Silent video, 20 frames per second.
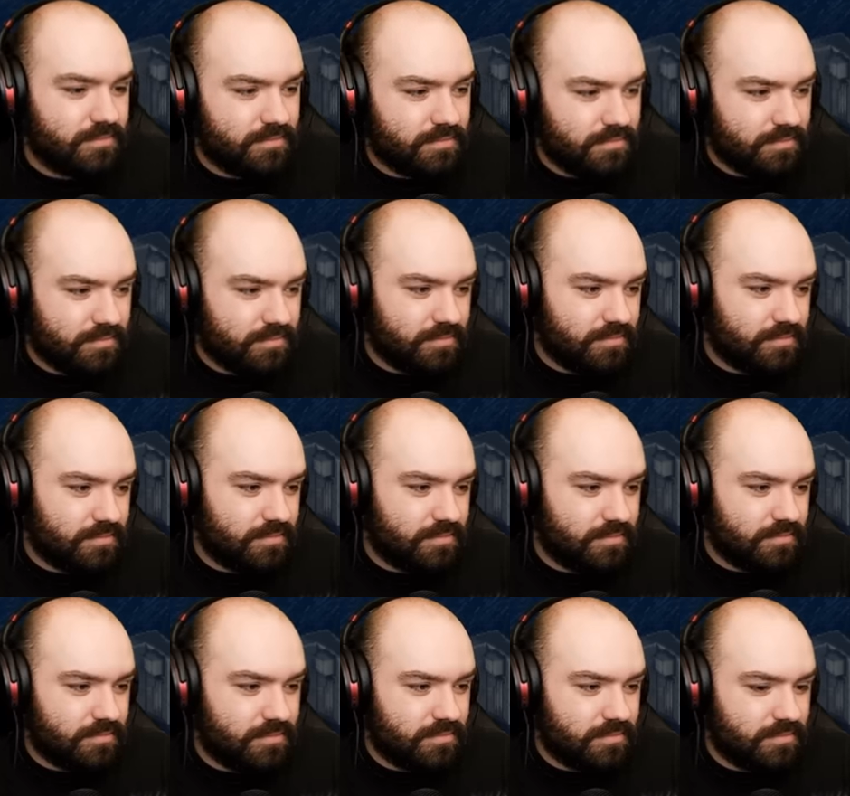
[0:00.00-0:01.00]

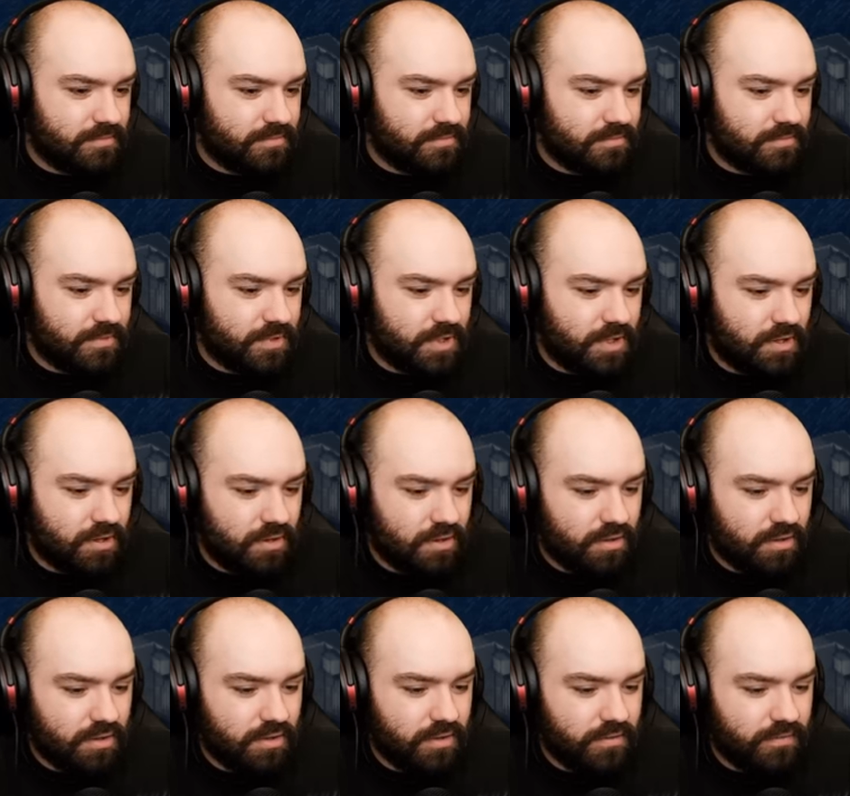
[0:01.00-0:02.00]
vault?
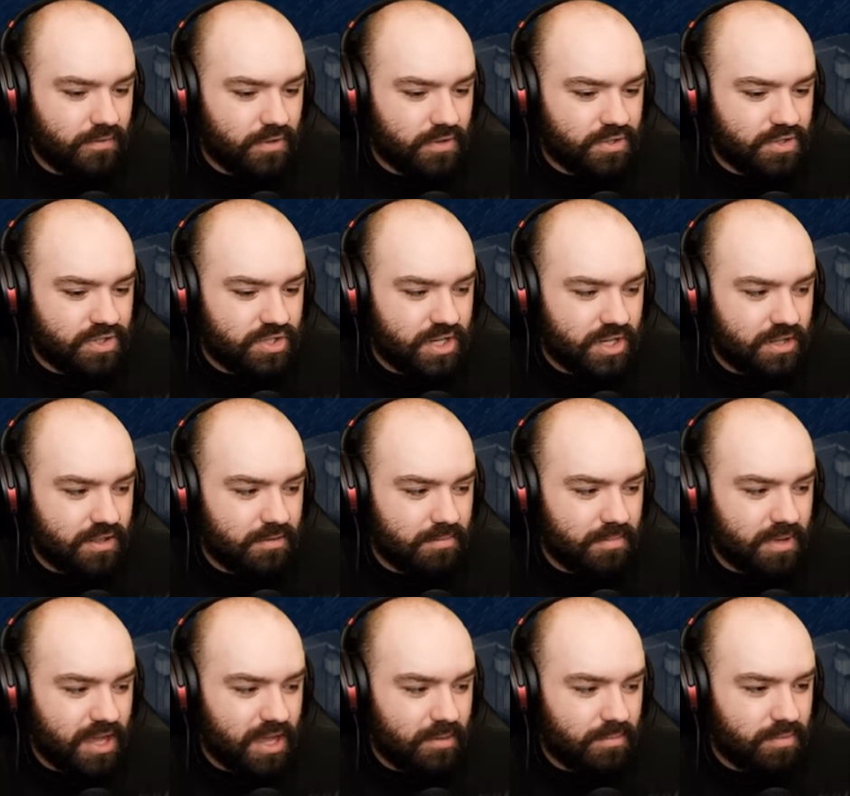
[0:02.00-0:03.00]
Oh, I forgot to check the
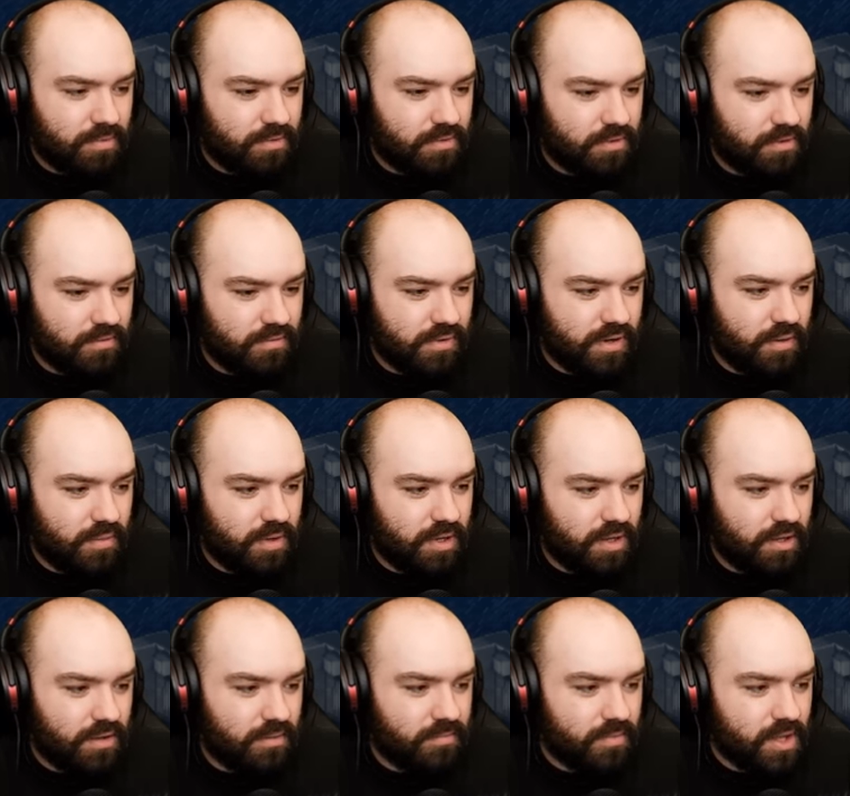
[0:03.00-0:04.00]
map of where we
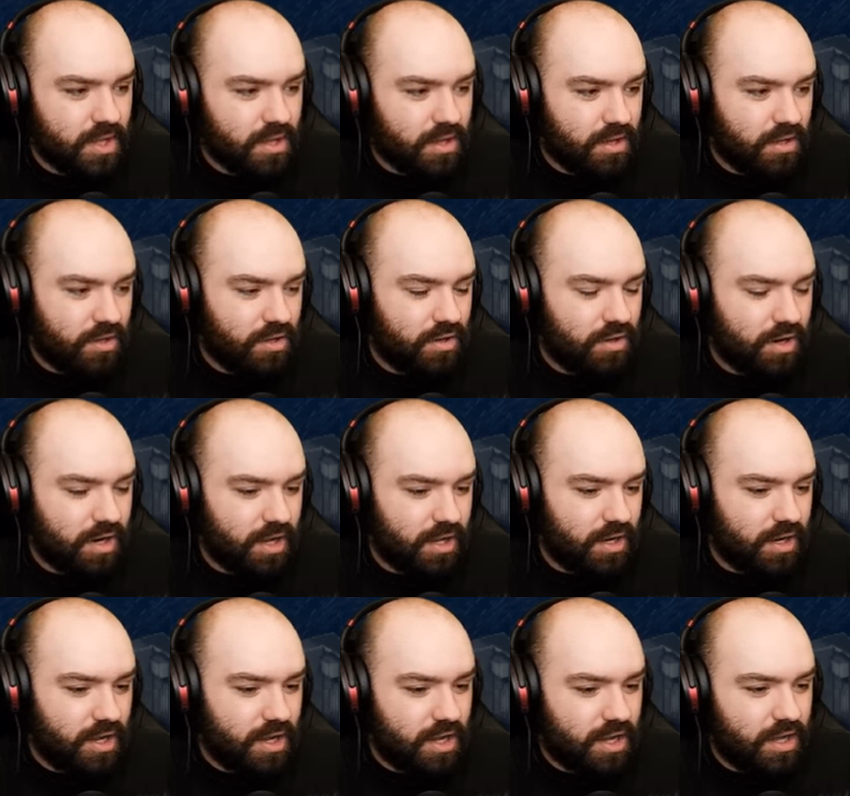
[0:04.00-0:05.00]
are. All right.
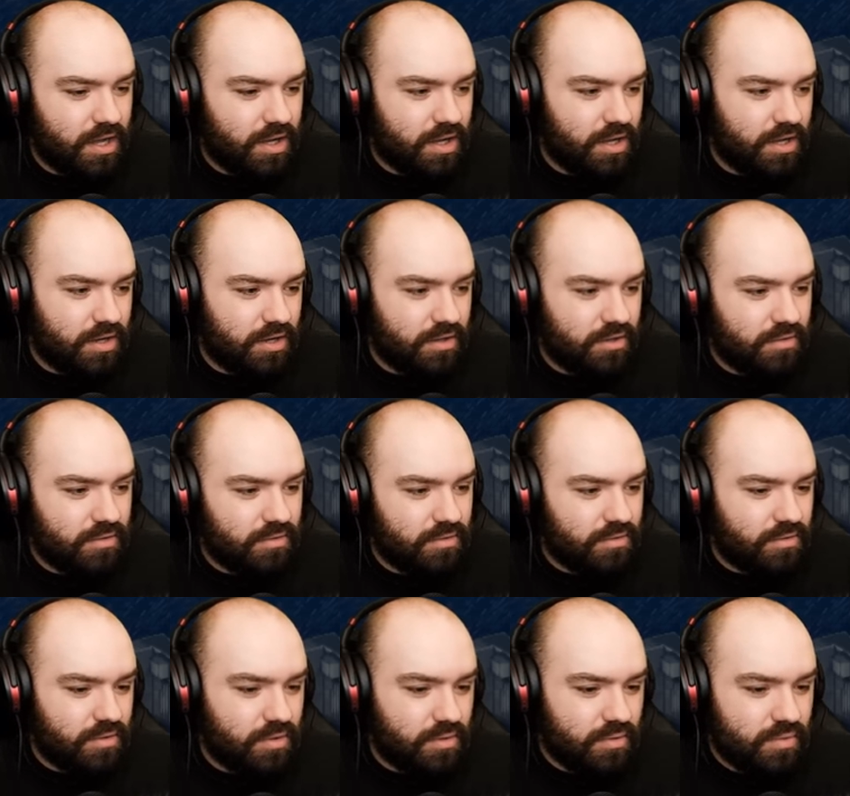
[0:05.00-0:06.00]
Uh,
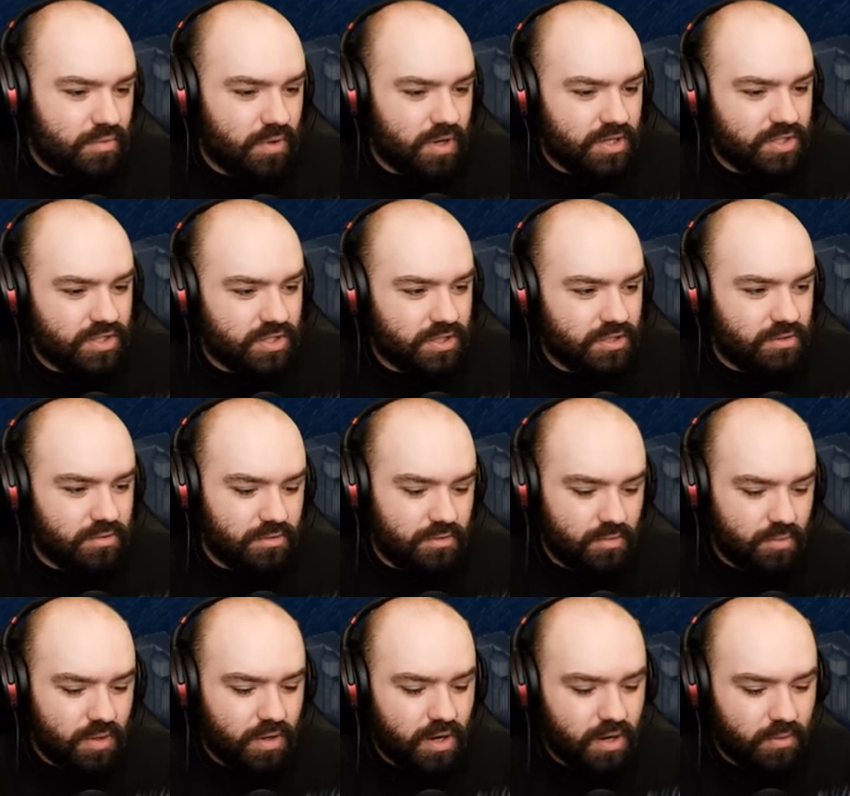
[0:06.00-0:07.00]
oh, actually,
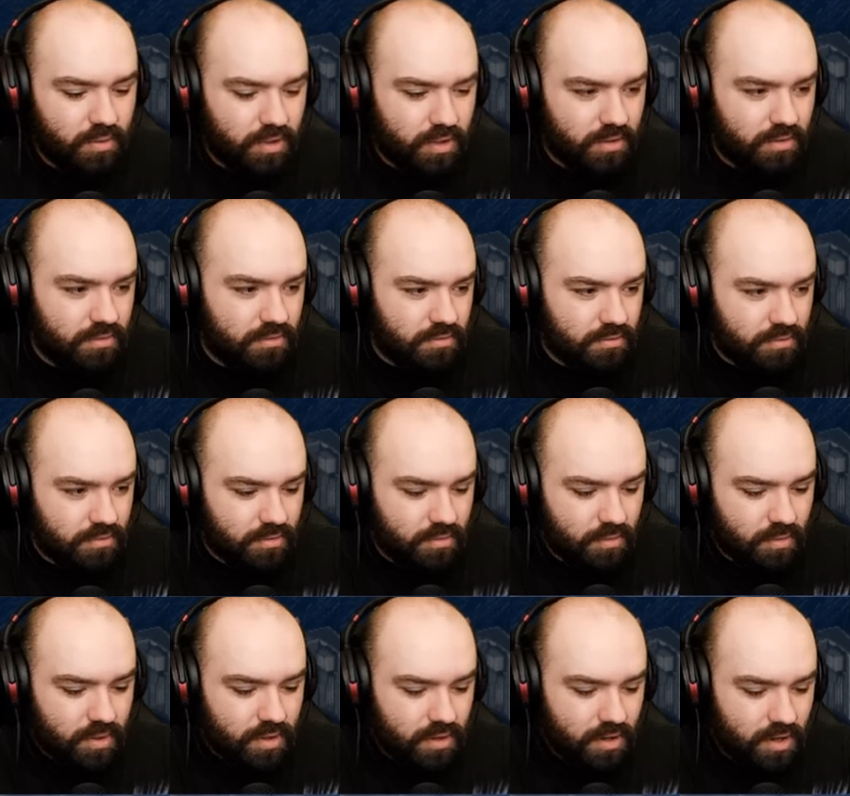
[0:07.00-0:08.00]
where are we?
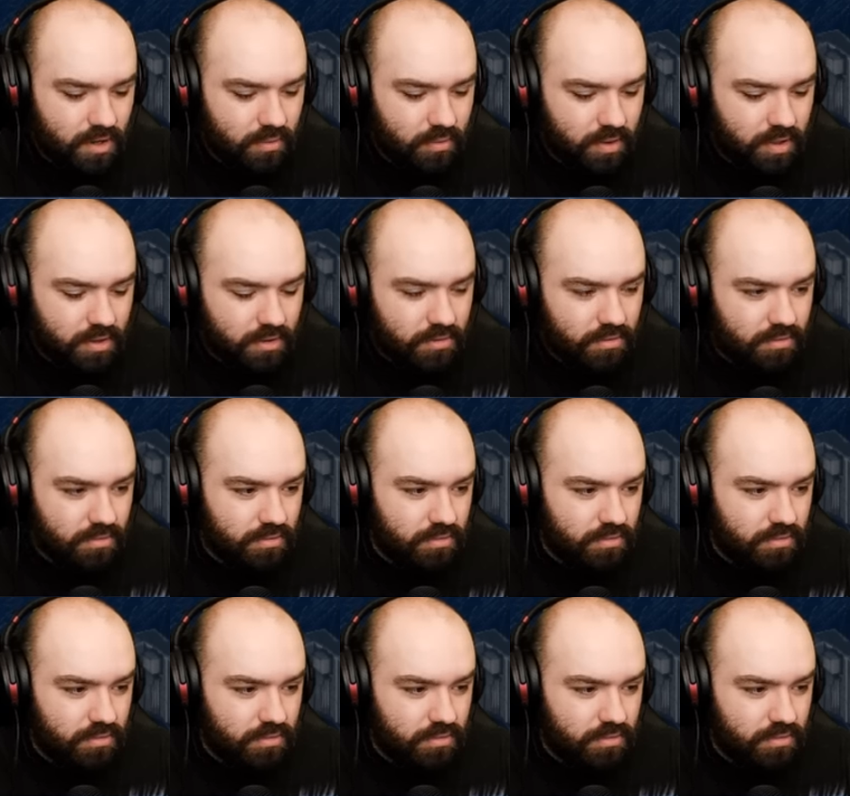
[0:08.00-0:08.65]
Where are we?